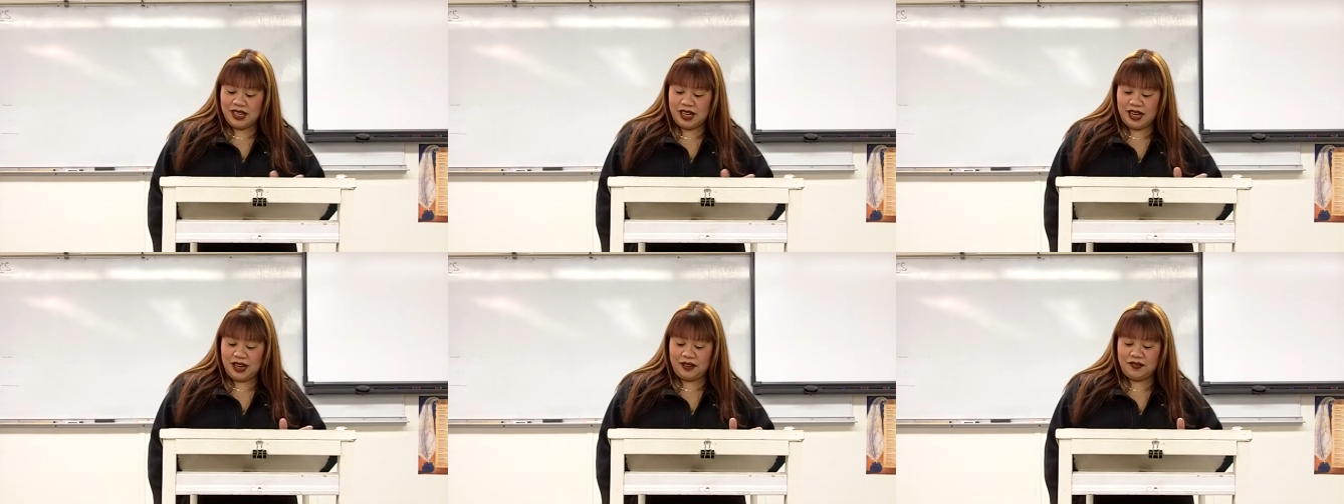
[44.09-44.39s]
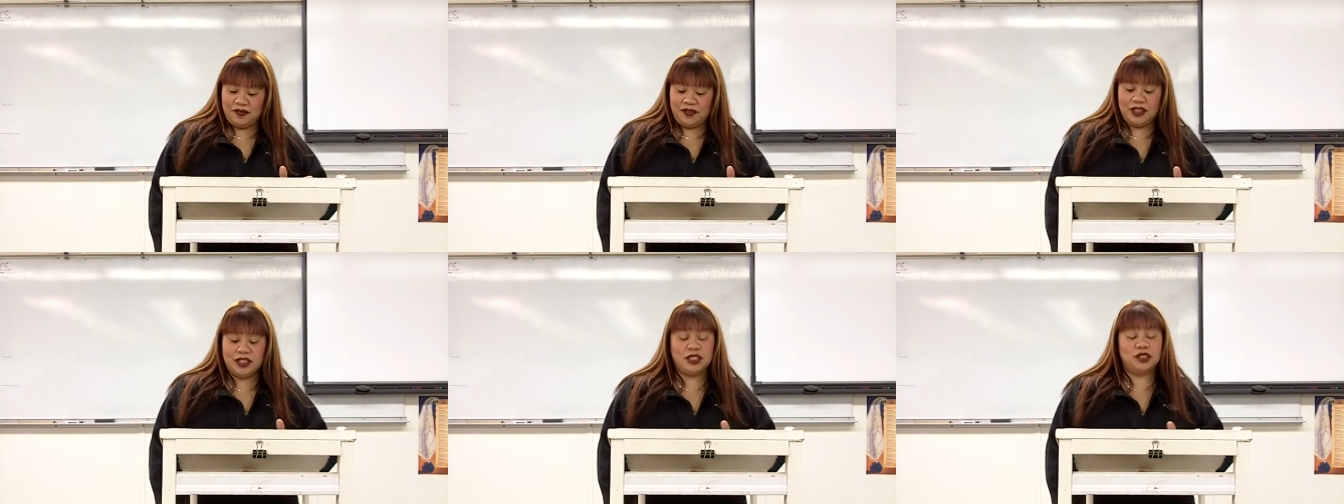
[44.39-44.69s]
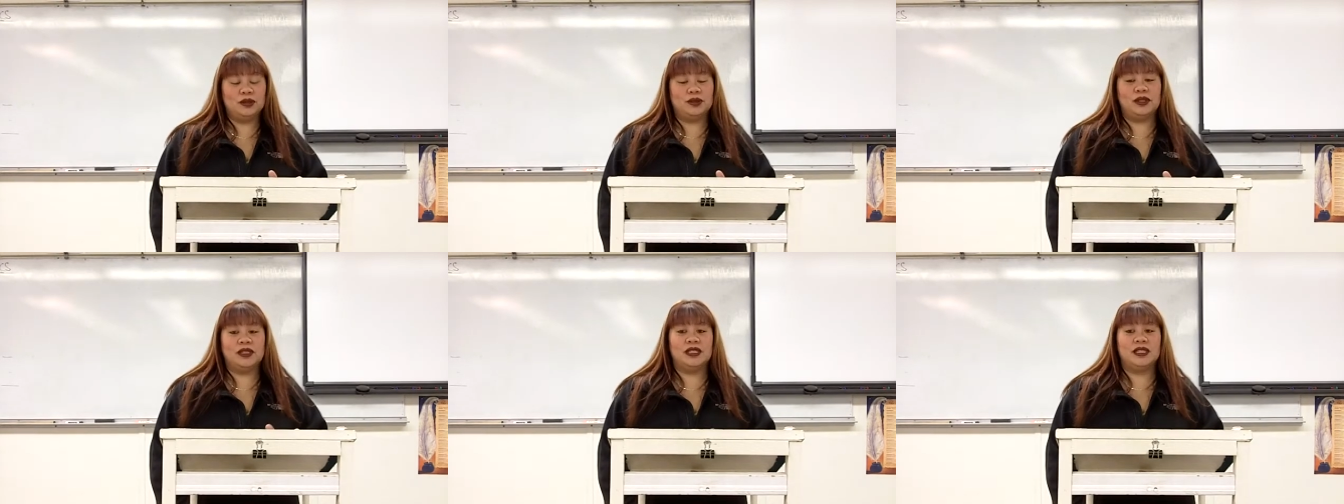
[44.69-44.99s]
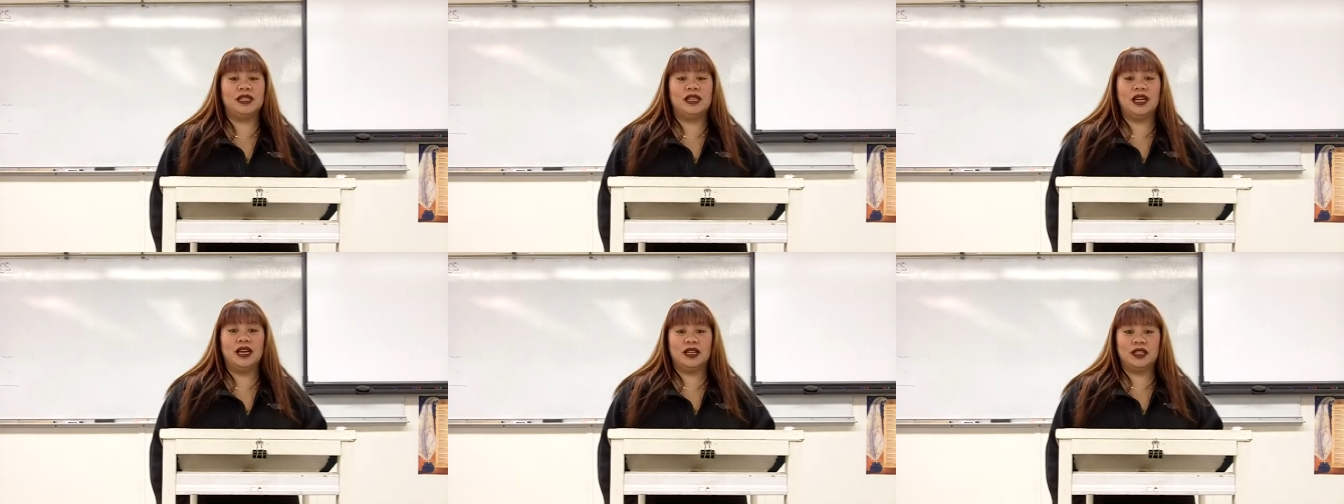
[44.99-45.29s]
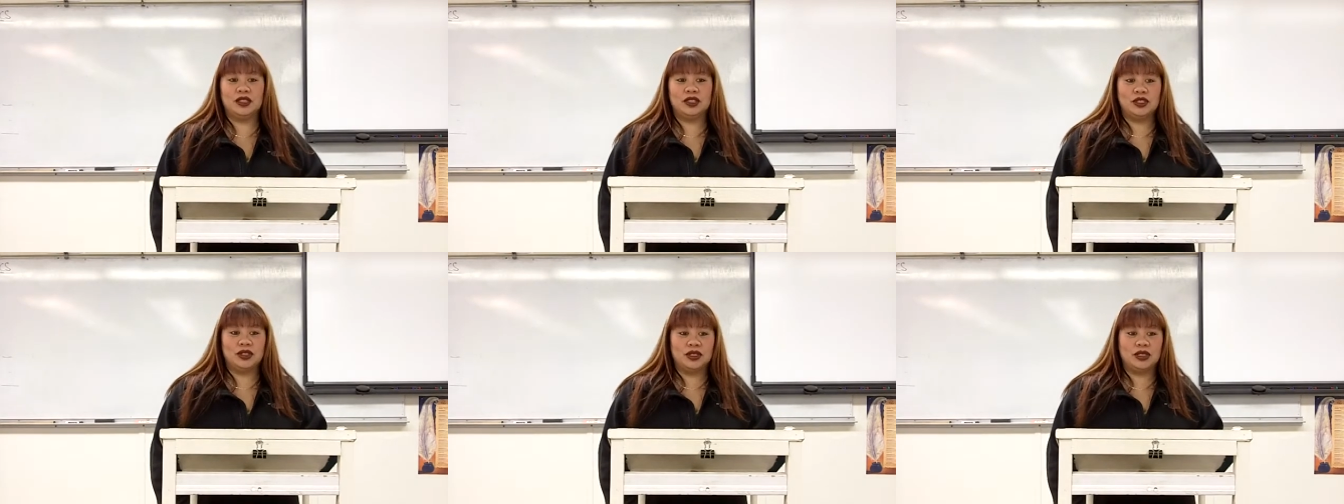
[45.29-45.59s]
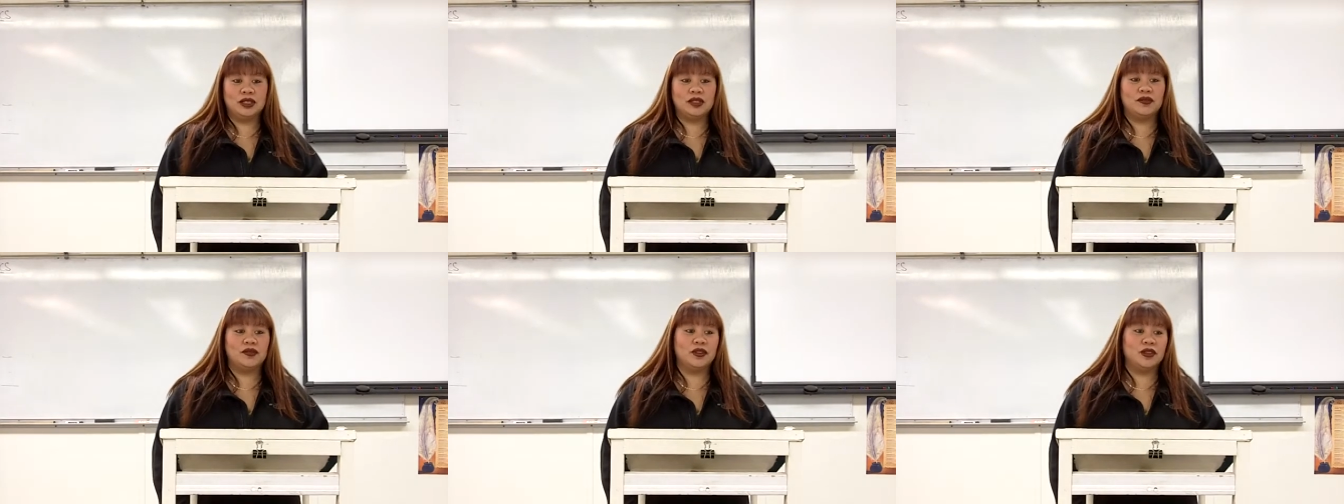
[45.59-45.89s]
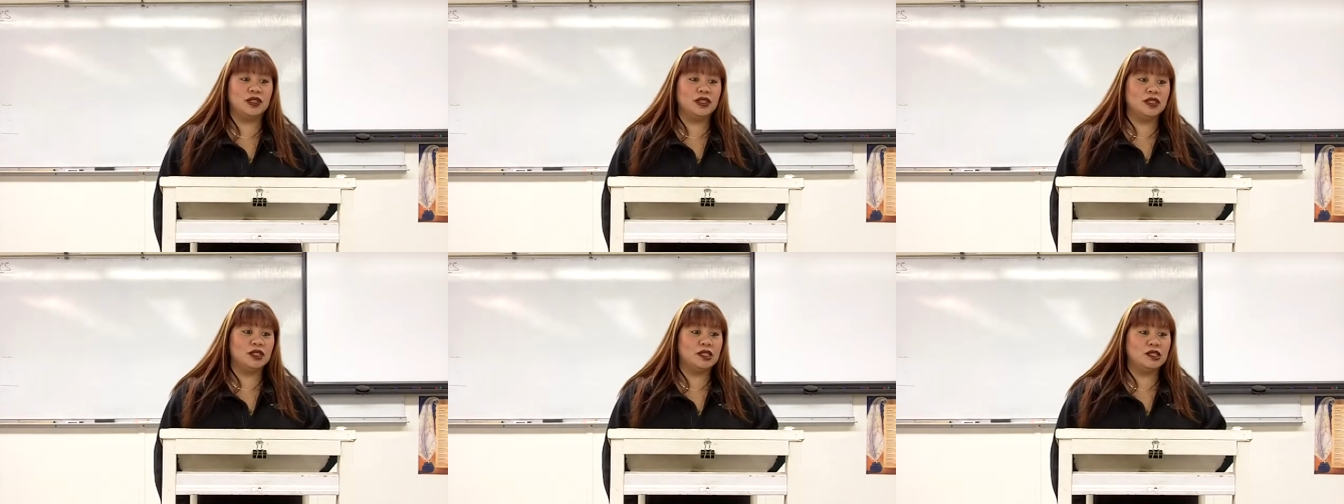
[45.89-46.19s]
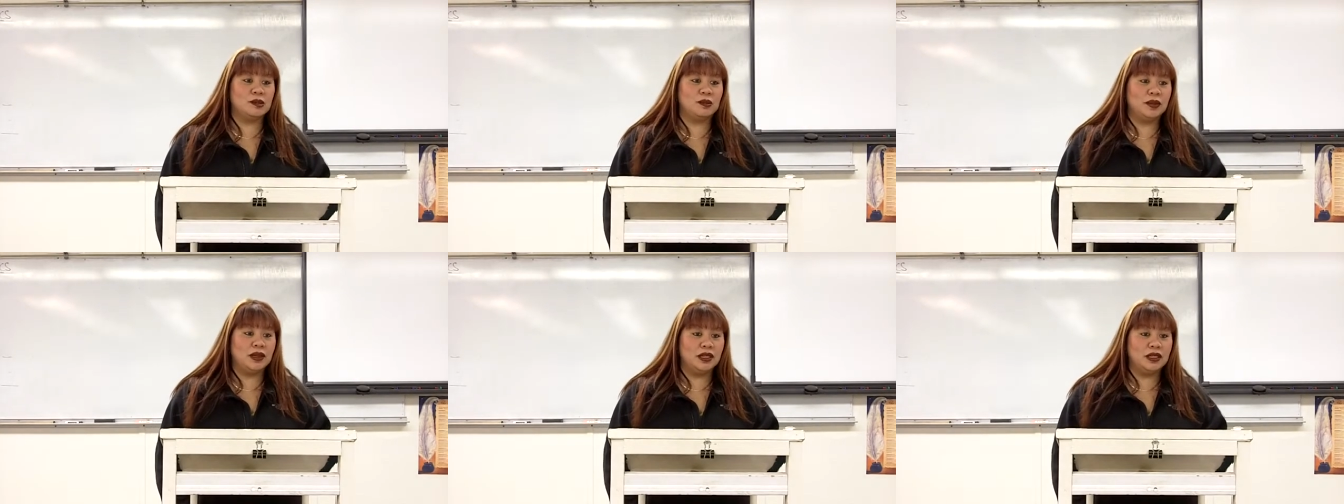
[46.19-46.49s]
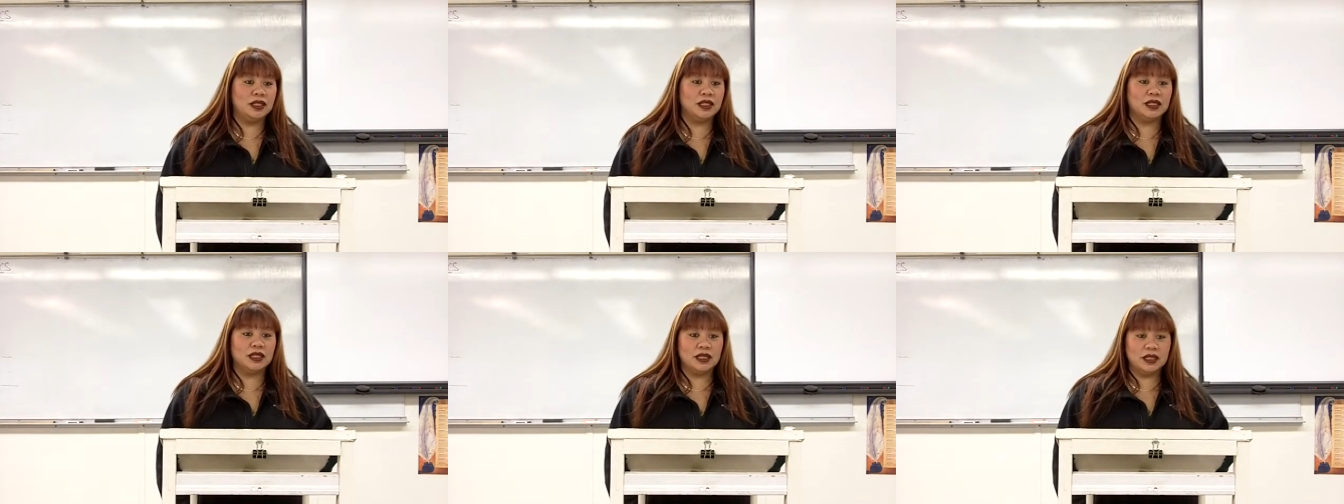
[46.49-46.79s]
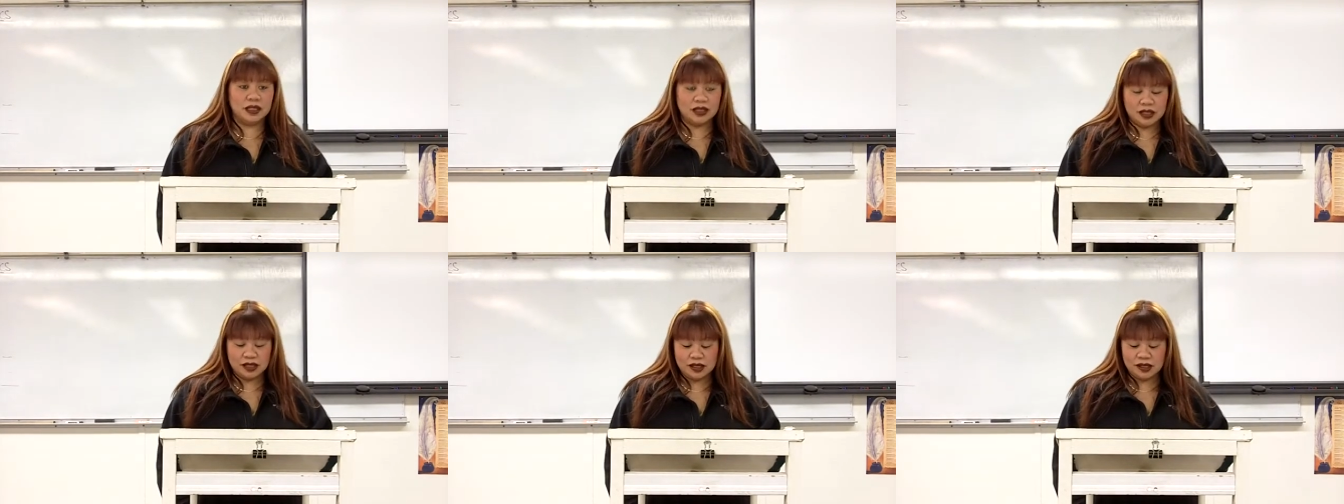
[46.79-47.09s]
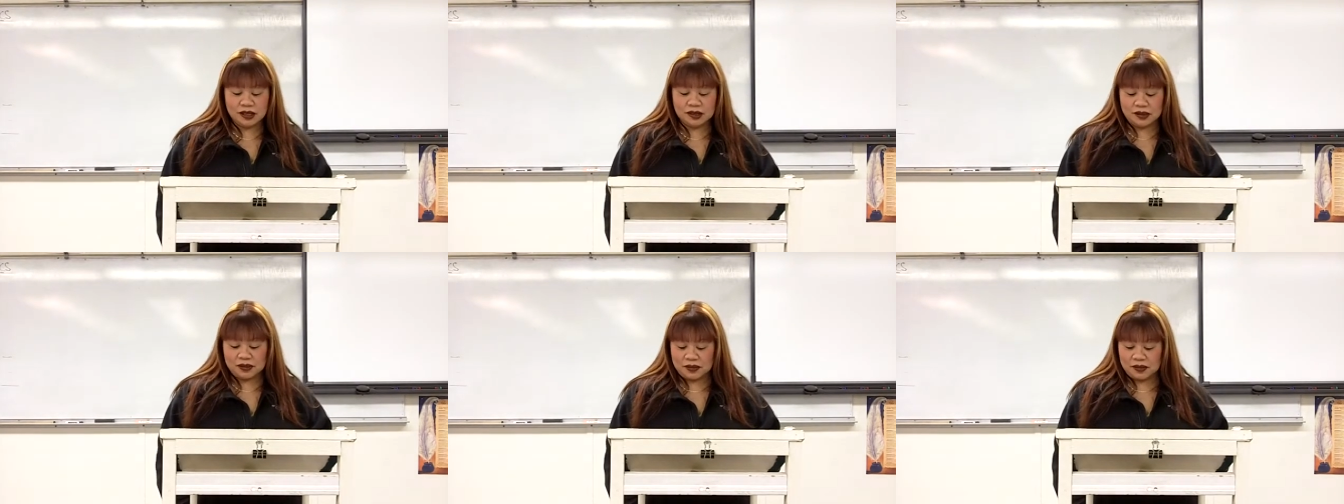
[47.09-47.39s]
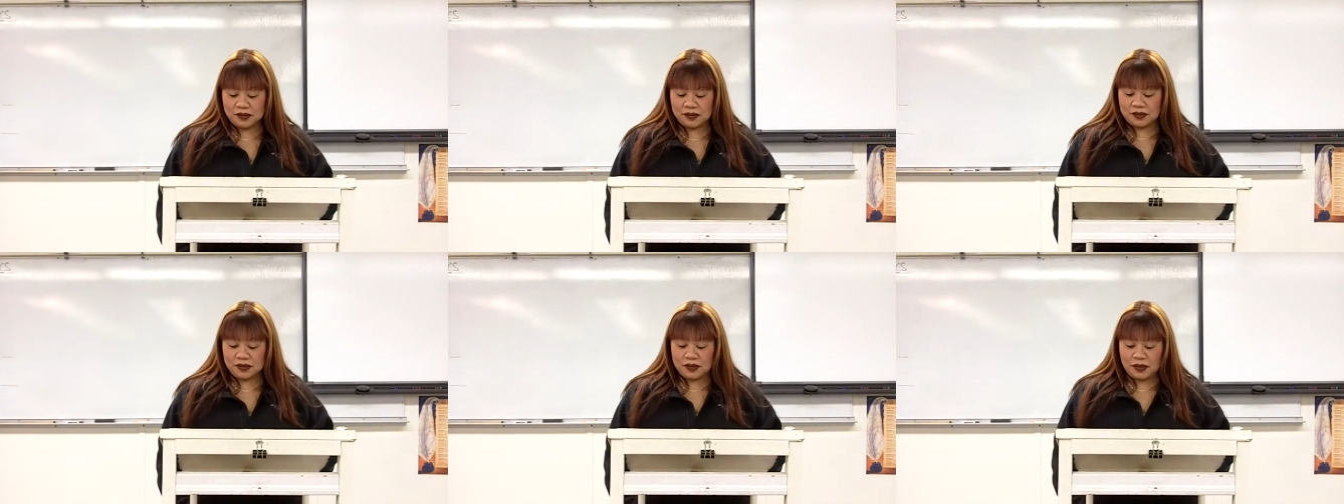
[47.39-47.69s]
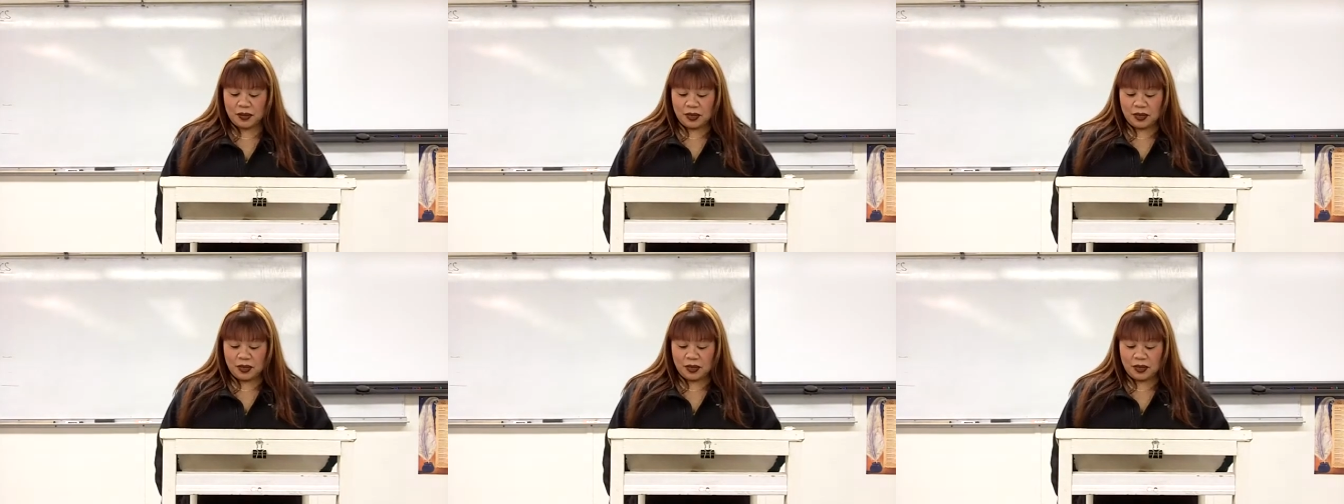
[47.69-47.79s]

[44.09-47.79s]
have visuals and extras for your speeches. And